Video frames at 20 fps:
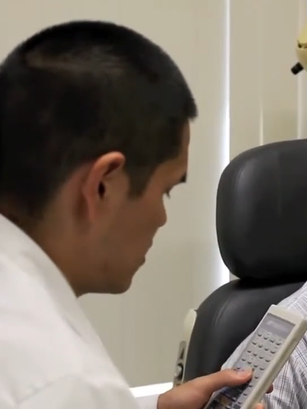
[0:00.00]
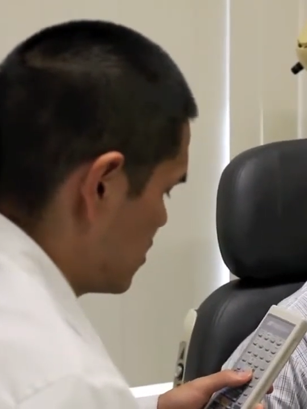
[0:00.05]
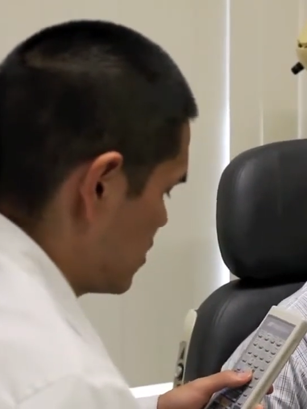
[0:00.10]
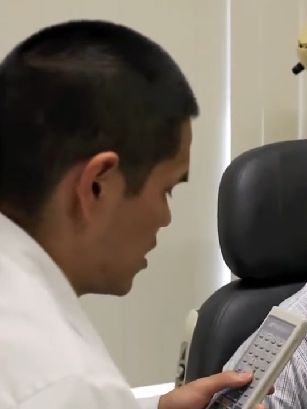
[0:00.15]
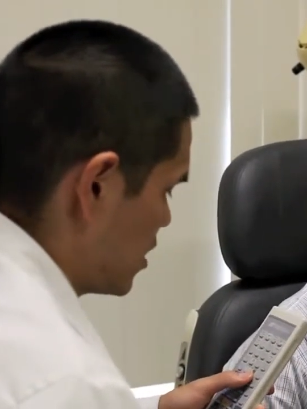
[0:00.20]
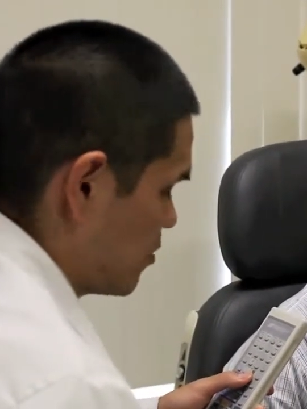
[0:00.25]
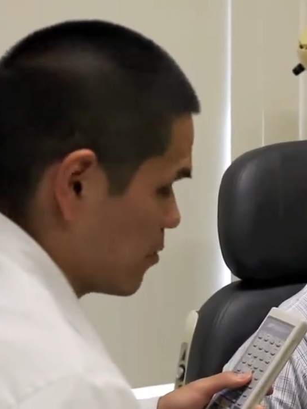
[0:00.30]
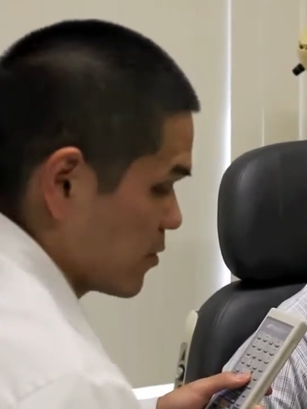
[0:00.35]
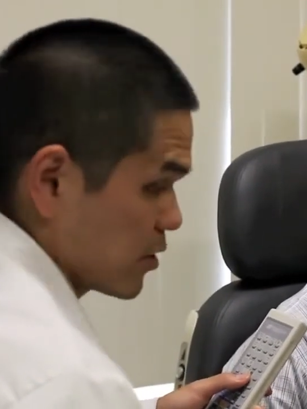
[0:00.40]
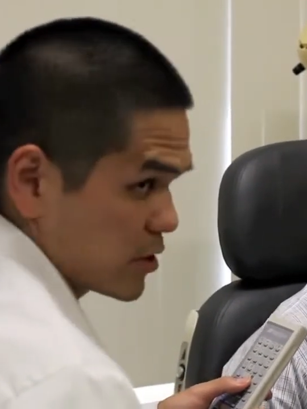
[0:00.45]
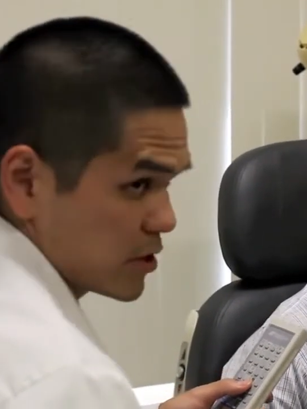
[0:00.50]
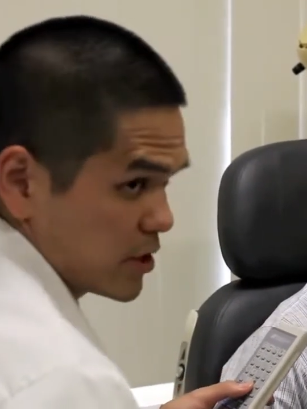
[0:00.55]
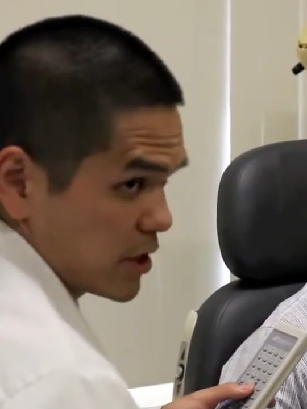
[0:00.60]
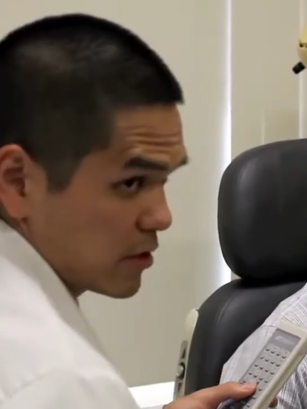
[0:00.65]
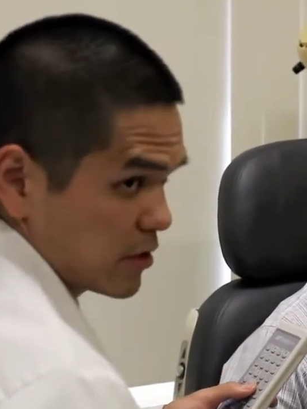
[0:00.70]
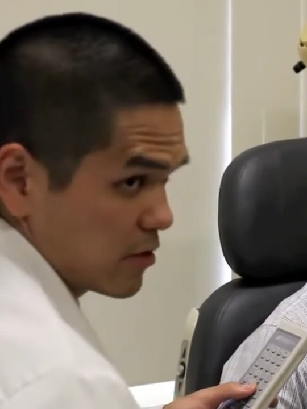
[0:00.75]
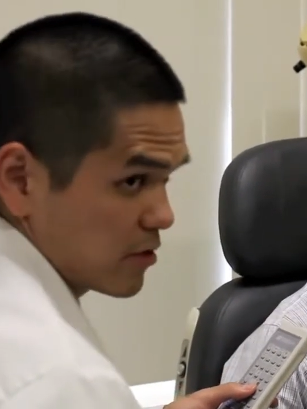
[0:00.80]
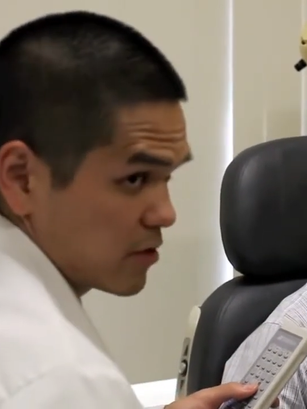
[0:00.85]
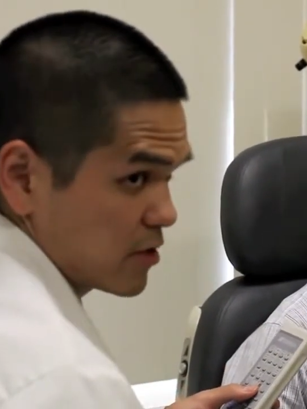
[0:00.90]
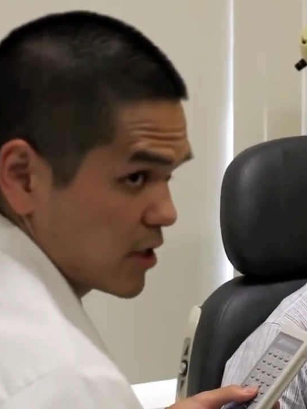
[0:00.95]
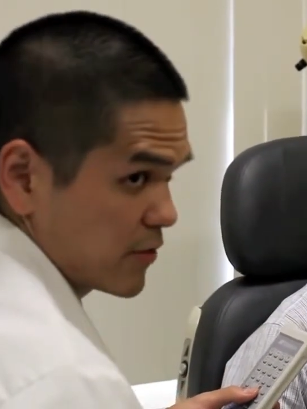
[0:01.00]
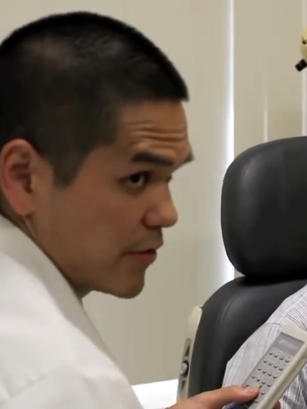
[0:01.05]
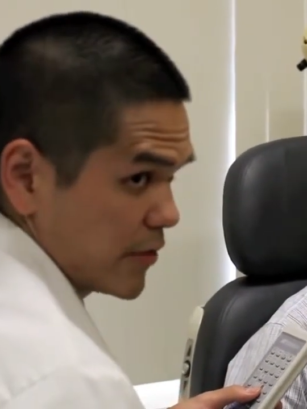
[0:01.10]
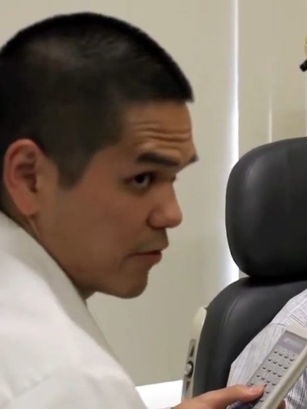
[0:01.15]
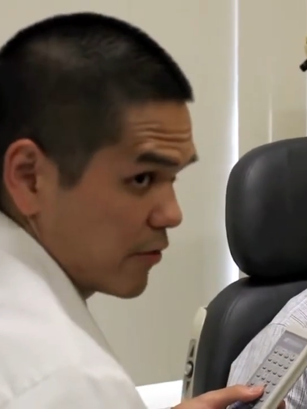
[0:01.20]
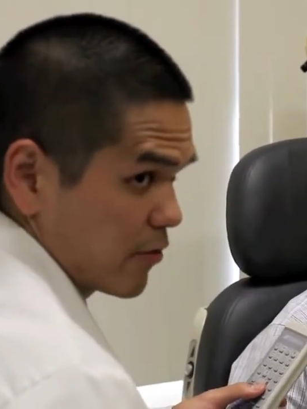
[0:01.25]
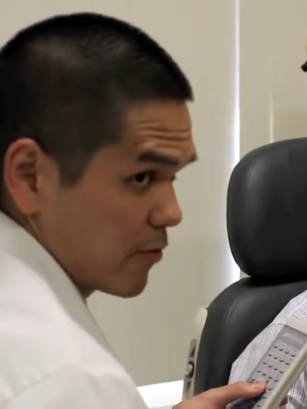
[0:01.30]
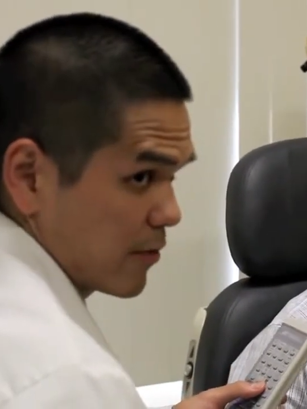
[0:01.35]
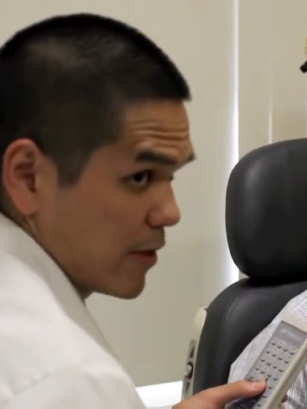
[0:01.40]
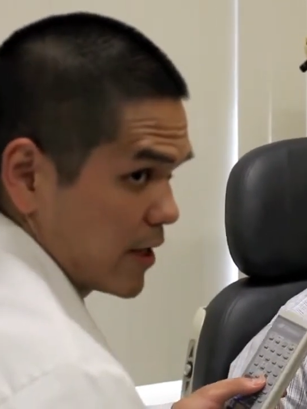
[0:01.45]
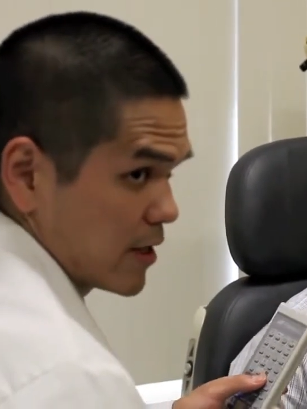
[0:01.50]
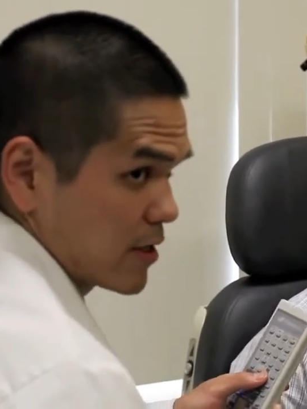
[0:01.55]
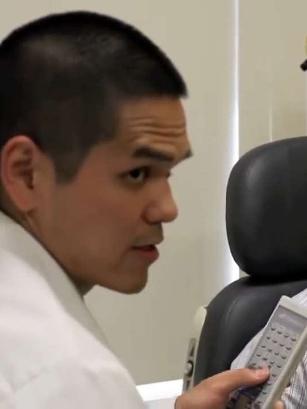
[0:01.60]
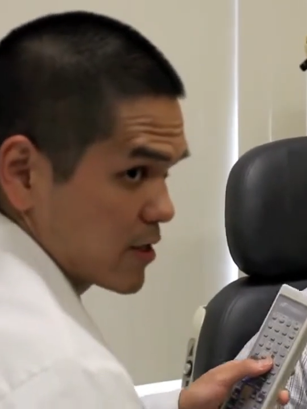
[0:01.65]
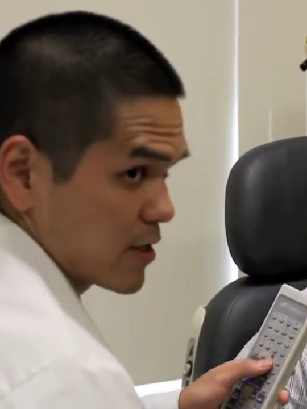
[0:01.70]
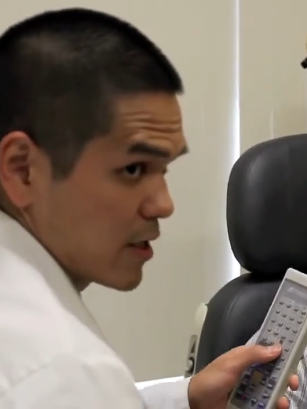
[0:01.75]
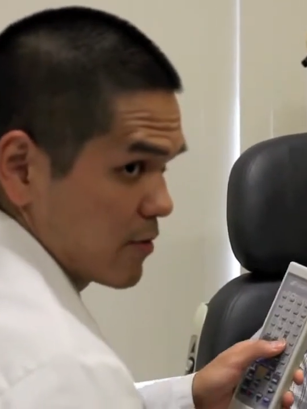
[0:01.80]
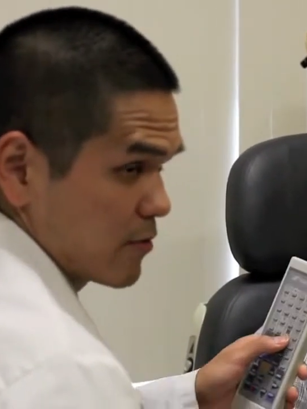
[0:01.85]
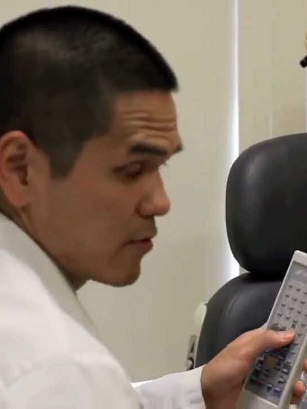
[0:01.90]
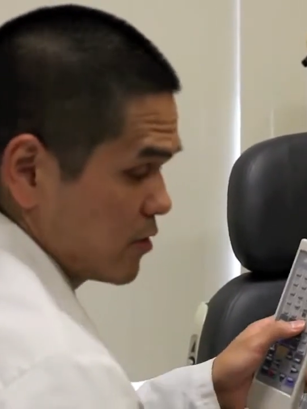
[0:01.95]
Now I'm going to check to see if I over minus
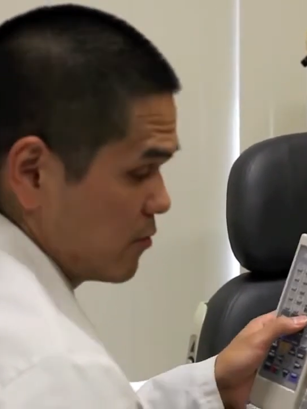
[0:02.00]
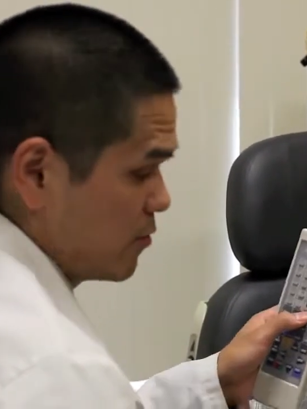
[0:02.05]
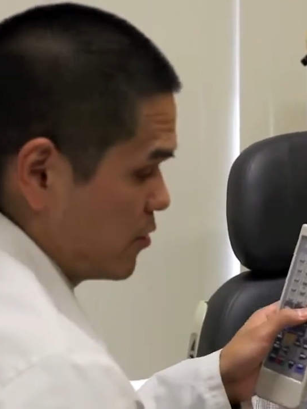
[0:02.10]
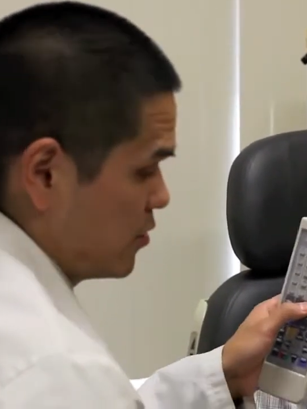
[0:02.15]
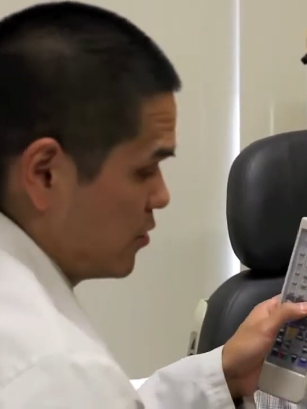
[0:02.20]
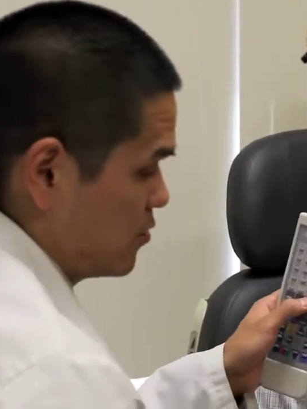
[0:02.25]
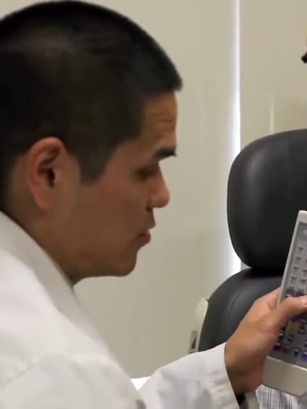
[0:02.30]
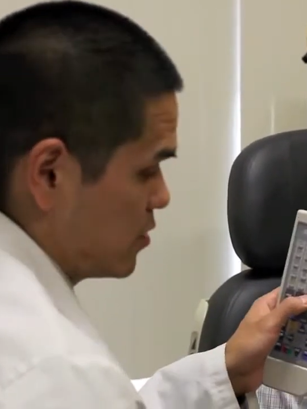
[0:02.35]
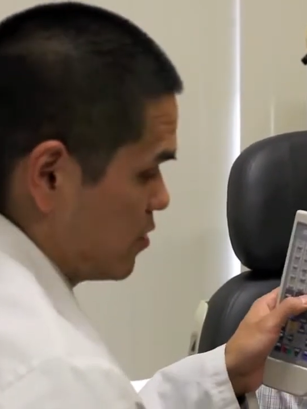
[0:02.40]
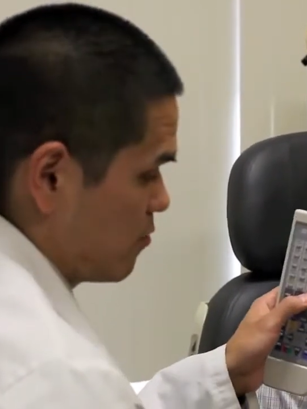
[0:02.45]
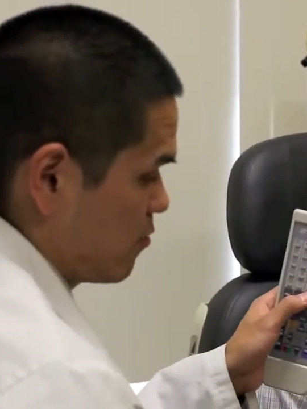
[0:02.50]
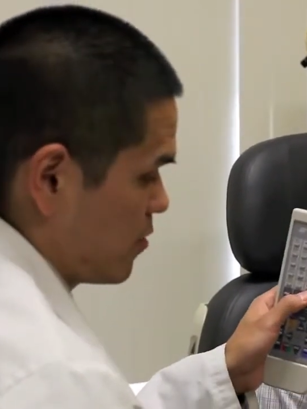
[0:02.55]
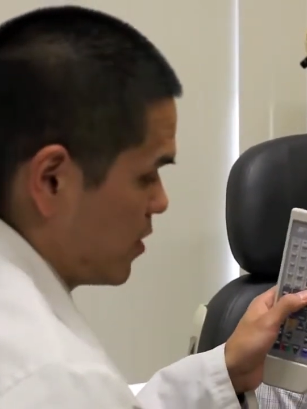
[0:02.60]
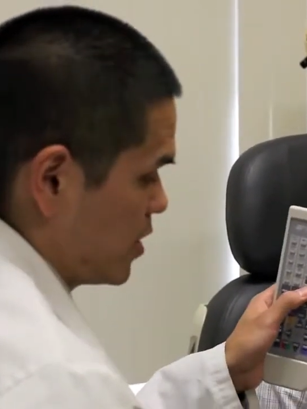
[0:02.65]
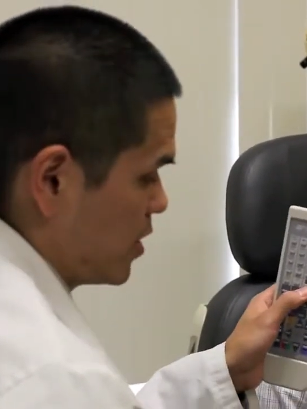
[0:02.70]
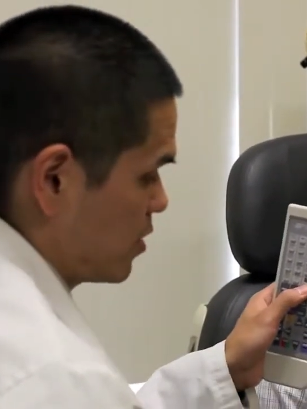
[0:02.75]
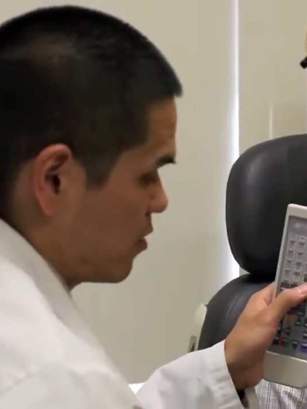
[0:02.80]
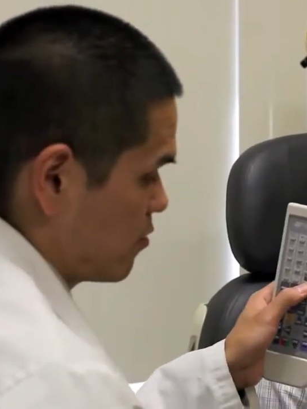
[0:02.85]
him. So I'm going to use the red and